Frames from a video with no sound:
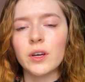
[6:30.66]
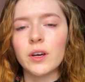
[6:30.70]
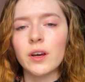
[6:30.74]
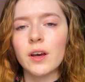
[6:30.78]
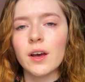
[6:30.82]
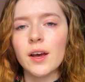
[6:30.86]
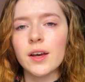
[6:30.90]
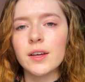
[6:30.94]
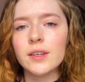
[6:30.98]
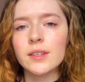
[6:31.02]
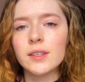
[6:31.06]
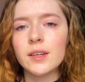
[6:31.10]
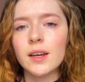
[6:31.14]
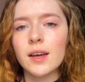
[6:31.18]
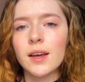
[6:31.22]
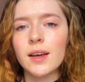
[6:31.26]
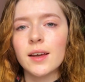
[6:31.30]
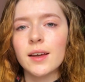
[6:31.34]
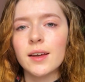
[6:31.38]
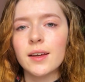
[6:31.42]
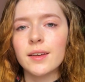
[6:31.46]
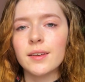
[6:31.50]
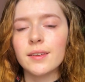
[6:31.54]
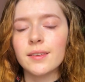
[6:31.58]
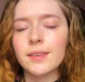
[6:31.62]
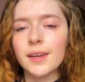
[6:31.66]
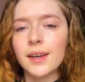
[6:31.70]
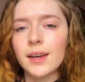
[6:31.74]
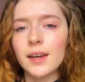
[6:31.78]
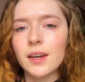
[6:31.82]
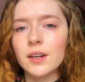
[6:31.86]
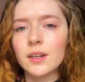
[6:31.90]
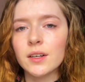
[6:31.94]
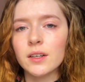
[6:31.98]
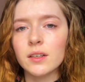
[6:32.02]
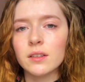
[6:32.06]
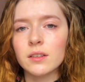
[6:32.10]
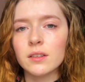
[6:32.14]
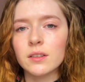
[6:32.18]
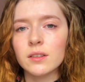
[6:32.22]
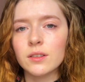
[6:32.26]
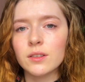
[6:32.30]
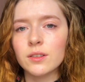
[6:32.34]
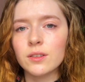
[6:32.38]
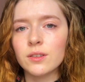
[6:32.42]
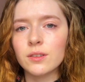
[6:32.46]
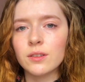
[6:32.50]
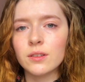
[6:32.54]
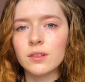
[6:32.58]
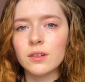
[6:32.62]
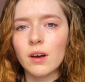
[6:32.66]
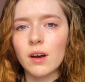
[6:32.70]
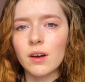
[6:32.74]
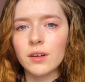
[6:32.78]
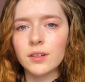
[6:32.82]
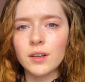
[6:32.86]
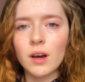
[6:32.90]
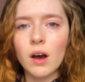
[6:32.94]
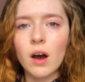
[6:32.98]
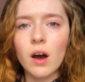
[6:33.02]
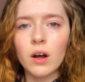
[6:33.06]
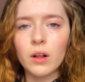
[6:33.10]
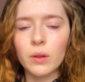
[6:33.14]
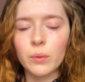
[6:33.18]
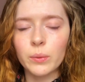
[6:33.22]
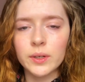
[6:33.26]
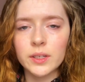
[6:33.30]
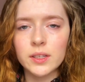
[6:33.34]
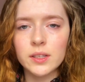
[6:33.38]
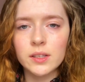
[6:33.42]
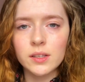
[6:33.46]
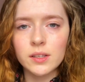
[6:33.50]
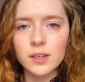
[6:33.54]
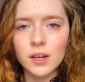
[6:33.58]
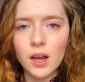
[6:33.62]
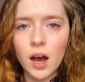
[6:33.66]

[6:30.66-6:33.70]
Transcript: because they do not always